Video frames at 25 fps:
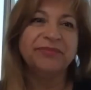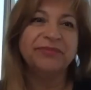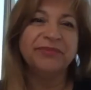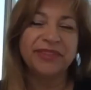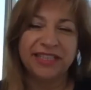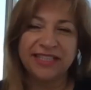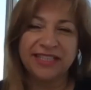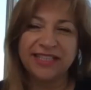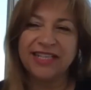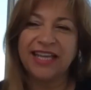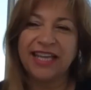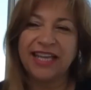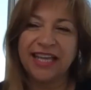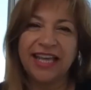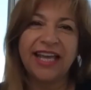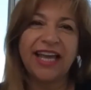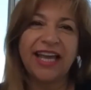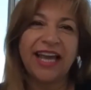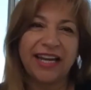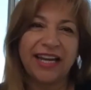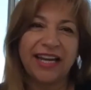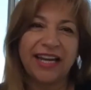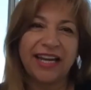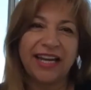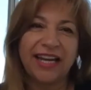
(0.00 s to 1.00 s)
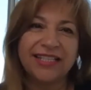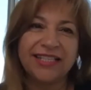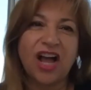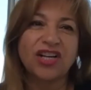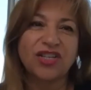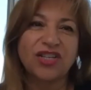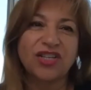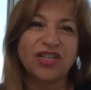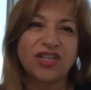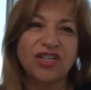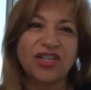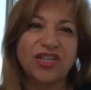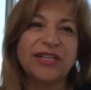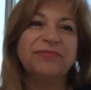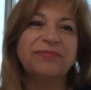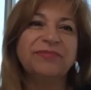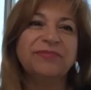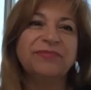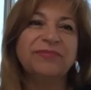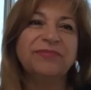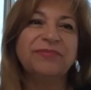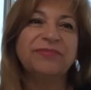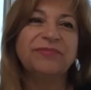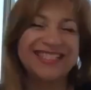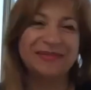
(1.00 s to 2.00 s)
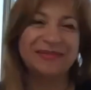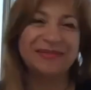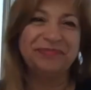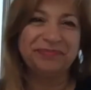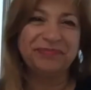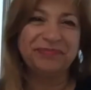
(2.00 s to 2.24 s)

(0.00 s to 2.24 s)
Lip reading: A doctorate, excuse me. Yeah.